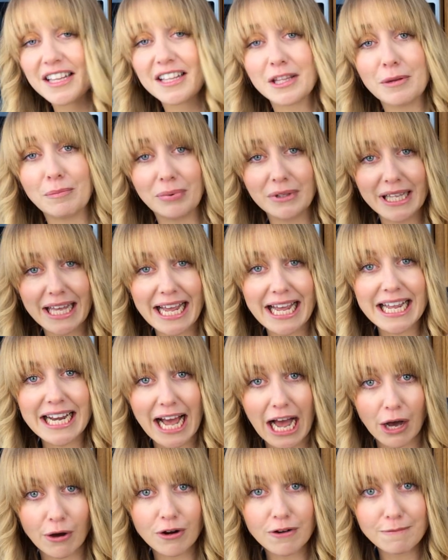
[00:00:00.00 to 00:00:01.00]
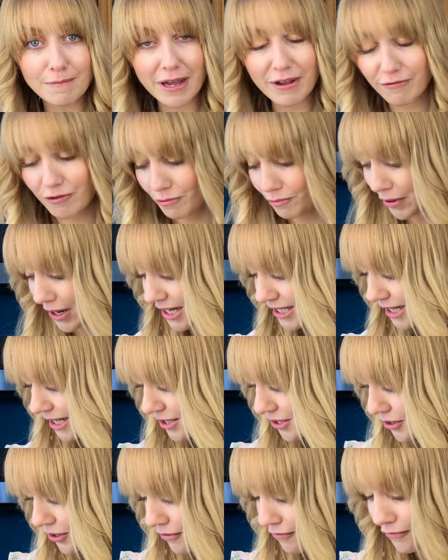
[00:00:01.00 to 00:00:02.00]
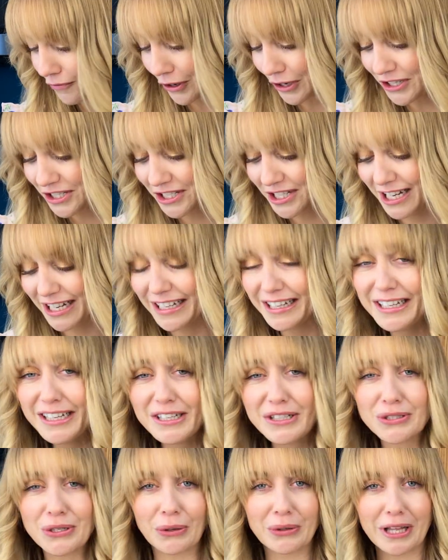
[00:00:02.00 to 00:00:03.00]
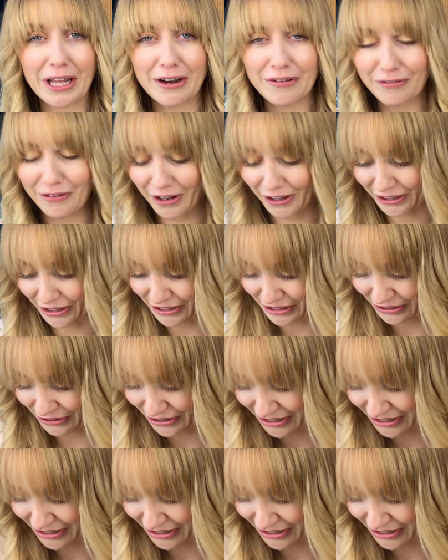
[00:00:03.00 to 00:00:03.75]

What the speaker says: the blade out of my food processor first. Don't let it fall on you.